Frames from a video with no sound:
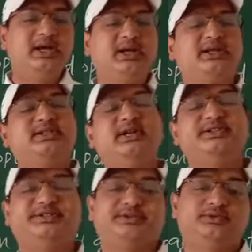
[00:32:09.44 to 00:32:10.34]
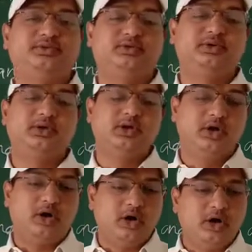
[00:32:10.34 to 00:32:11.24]
grasslands,
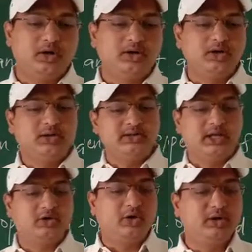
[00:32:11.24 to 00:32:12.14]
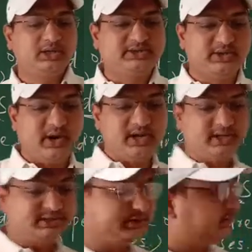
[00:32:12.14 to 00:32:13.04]
or they are called the
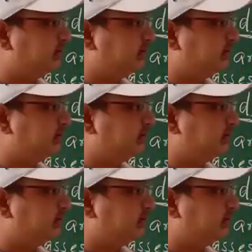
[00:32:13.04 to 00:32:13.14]
savannas.